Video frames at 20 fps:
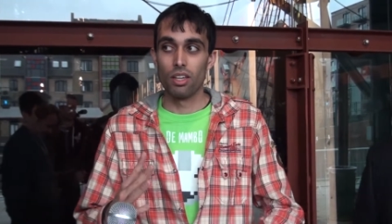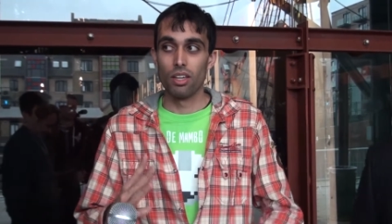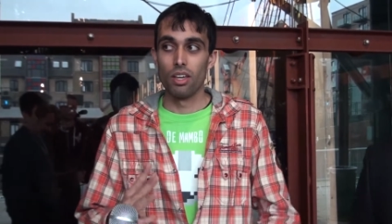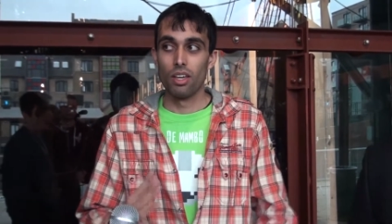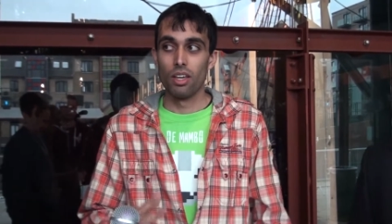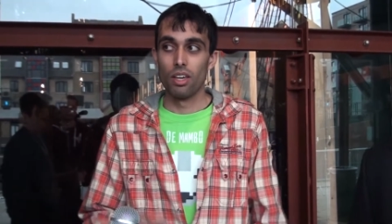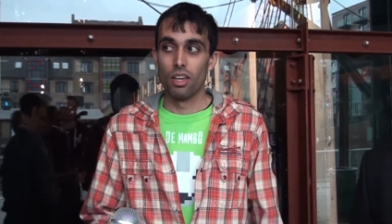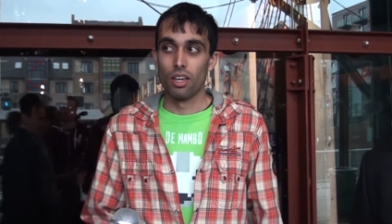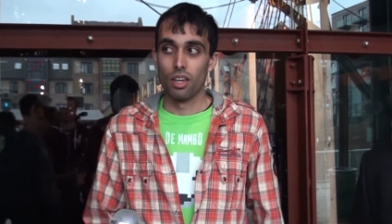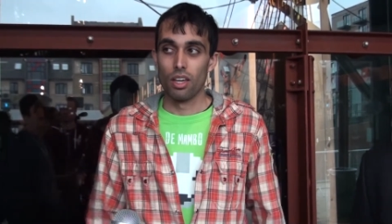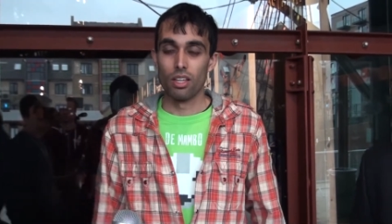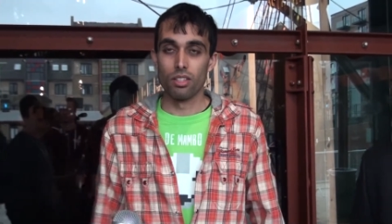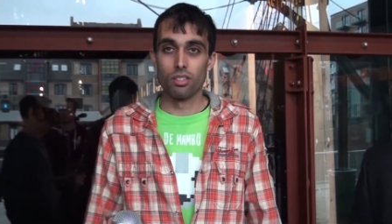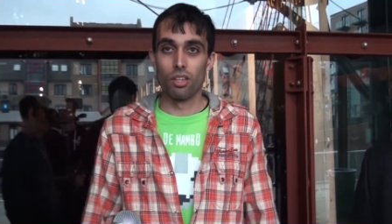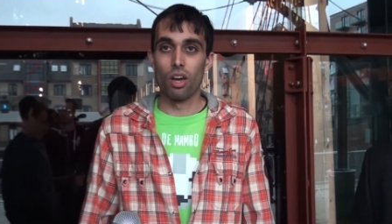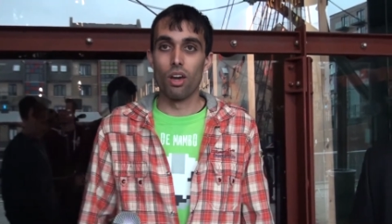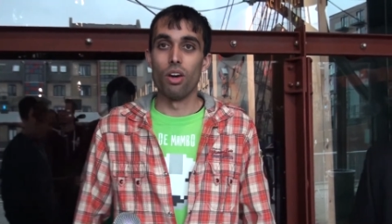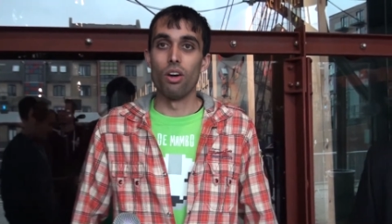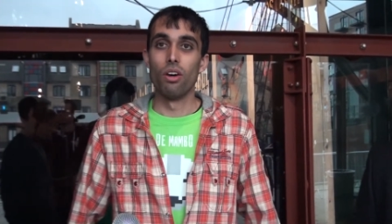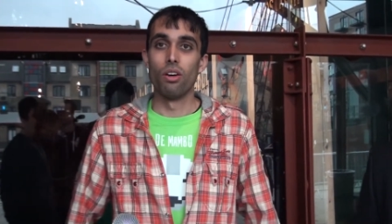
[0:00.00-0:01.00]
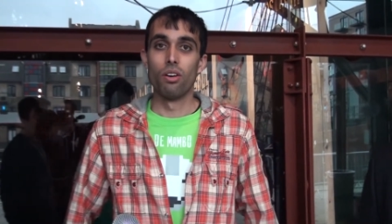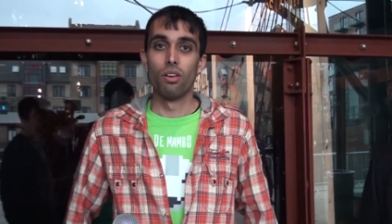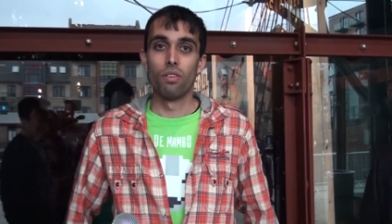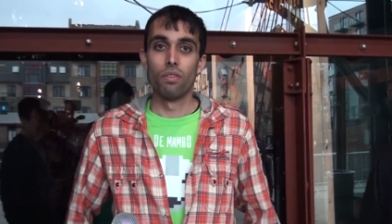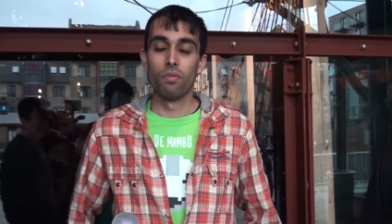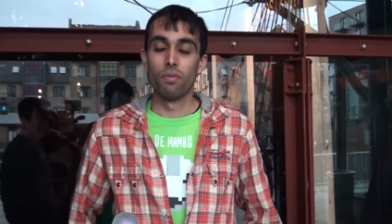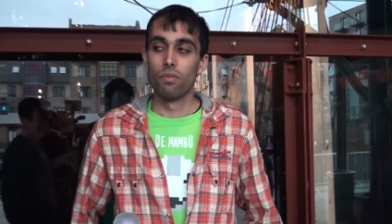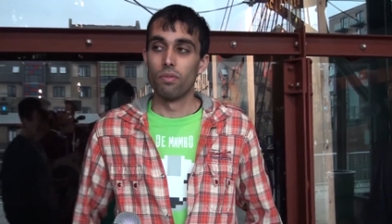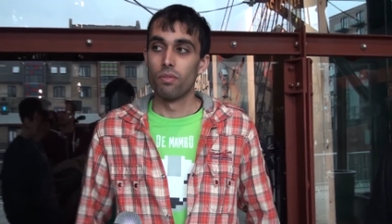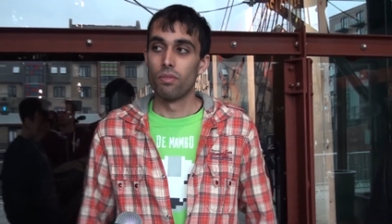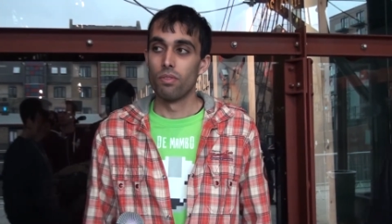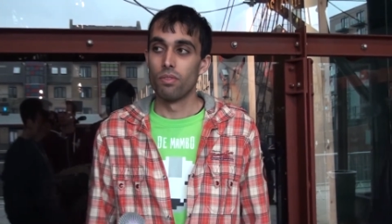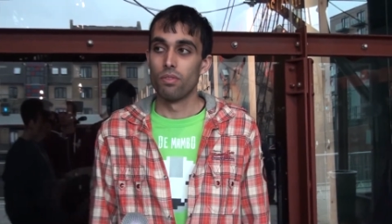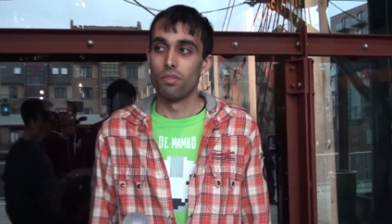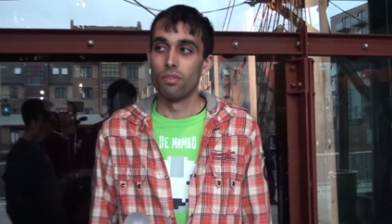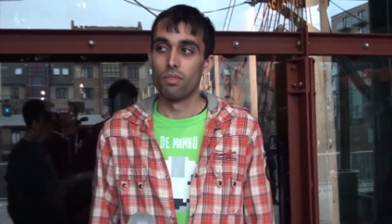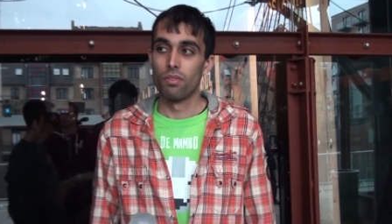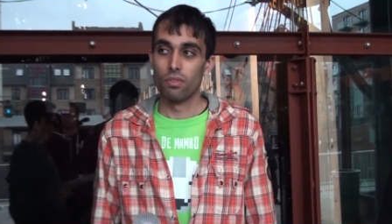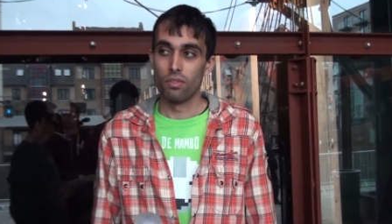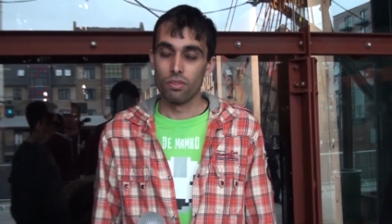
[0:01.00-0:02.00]
Yeah. So like propips is in a
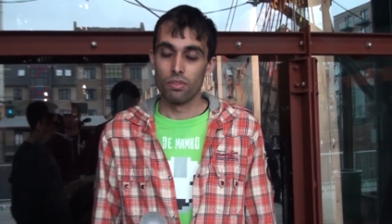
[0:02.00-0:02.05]
way,